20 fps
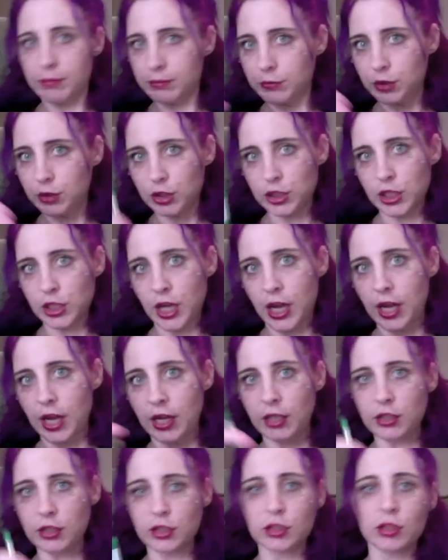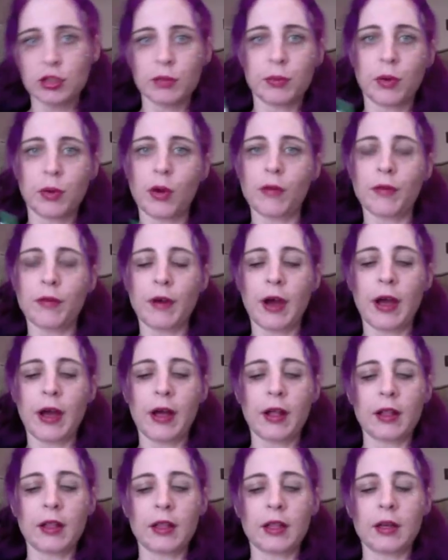changed the
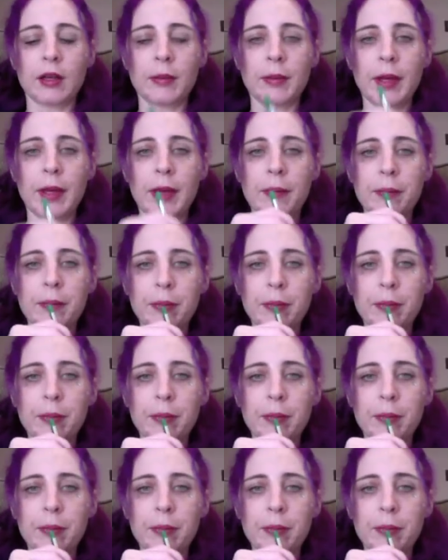profile a little bit.